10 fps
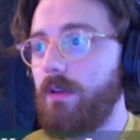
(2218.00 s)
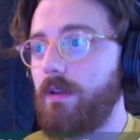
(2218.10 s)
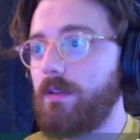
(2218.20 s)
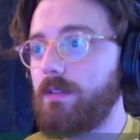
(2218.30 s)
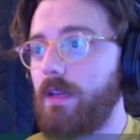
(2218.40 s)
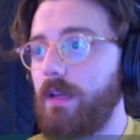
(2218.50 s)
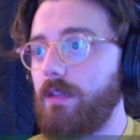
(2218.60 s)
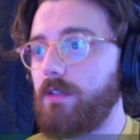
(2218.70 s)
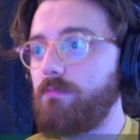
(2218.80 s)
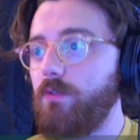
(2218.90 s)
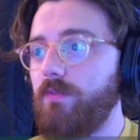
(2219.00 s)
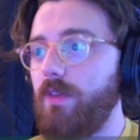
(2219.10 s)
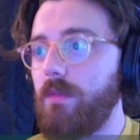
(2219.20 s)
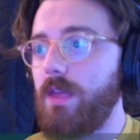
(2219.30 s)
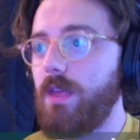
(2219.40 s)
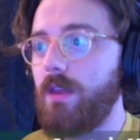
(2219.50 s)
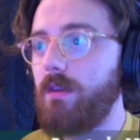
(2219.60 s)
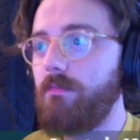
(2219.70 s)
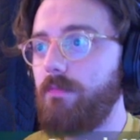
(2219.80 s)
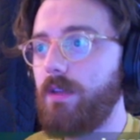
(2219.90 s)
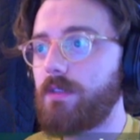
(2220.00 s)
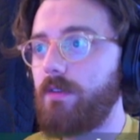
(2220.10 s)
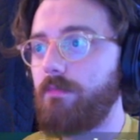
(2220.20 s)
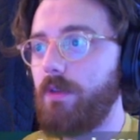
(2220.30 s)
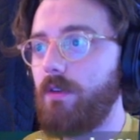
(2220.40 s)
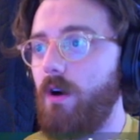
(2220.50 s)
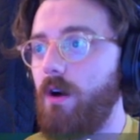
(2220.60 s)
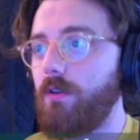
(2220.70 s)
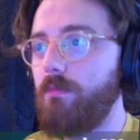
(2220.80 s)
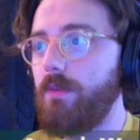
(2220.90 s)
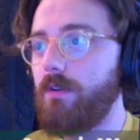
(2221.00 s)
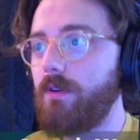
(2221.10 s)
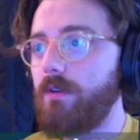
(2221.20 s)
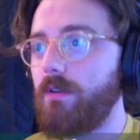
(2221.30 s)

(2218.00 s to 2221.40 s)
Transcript: Because then I can just move them in because I'm in auto mirror.